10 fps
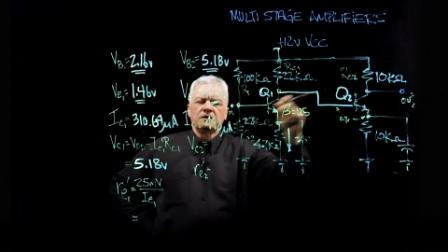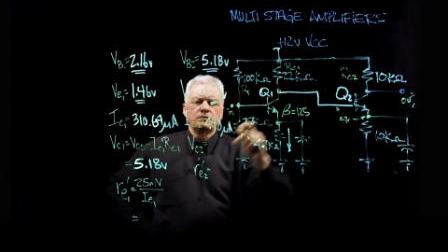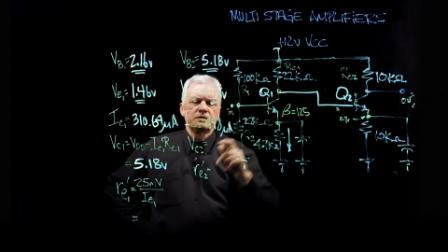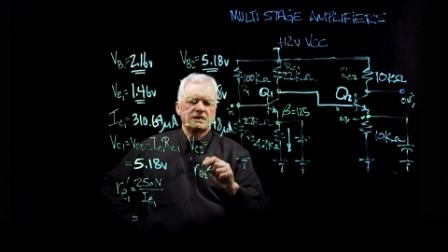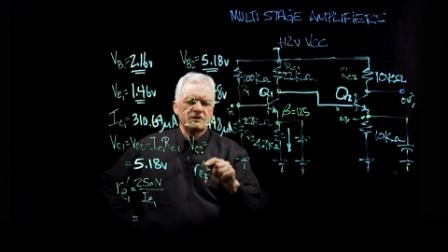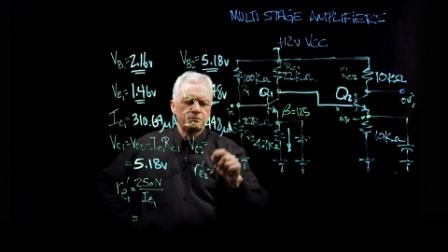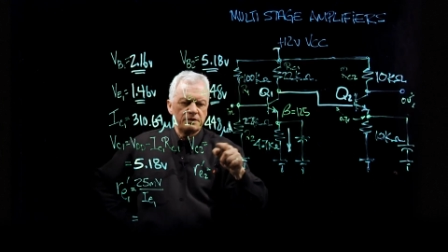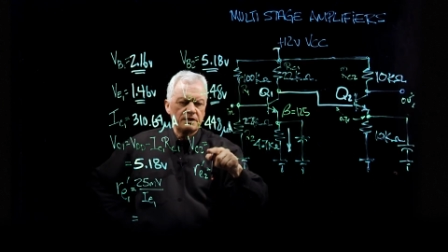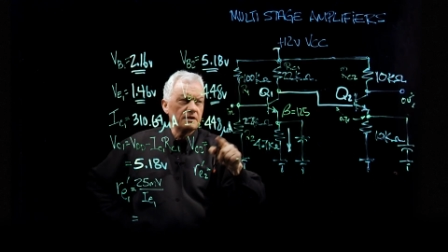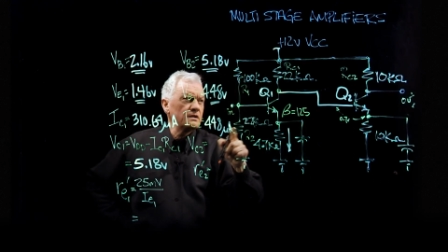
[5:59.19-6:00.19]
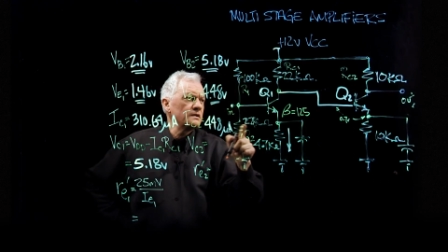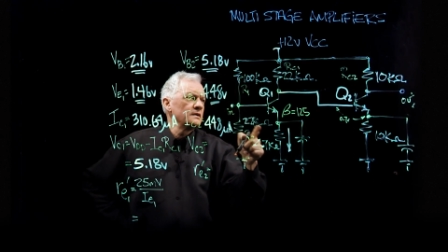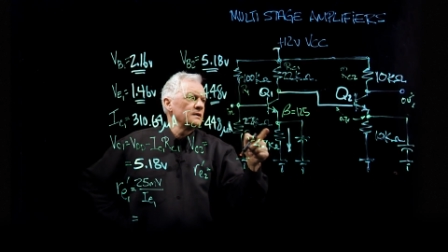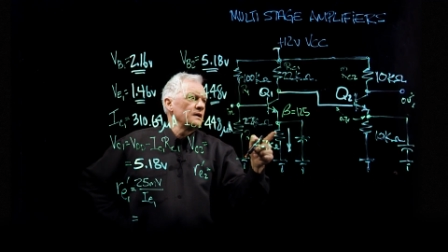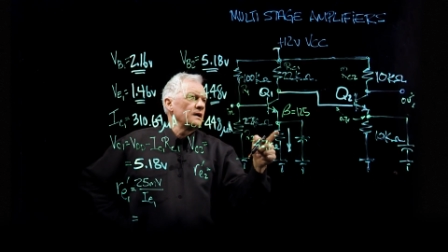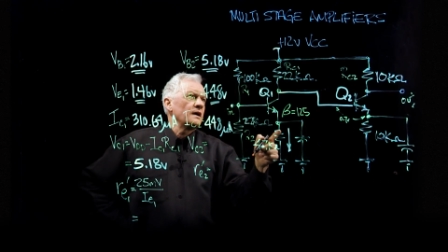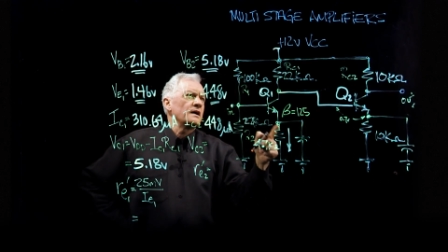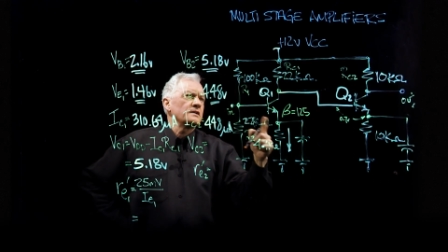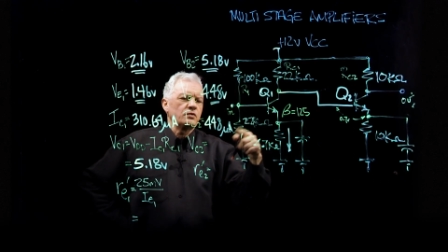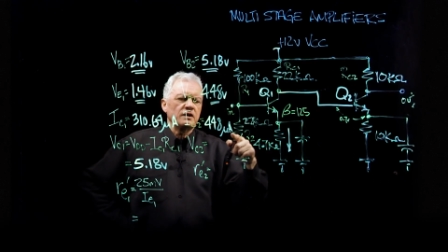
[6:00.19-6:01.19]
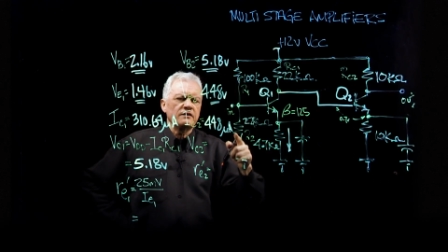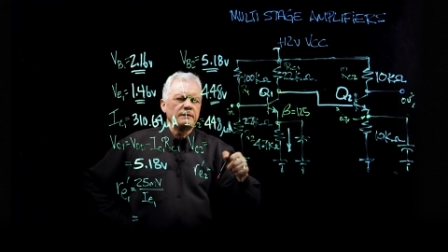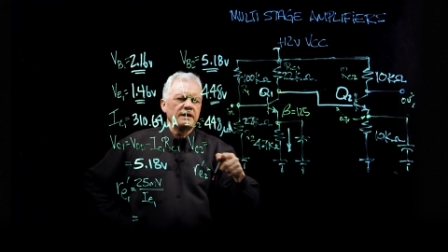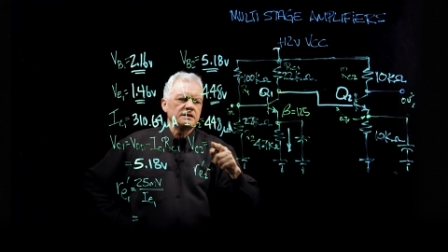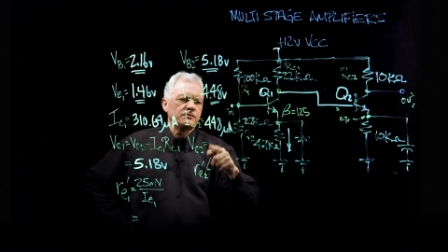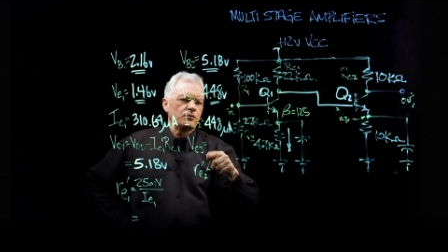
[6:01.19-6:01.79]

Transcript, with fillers: will give me uh, 12 minus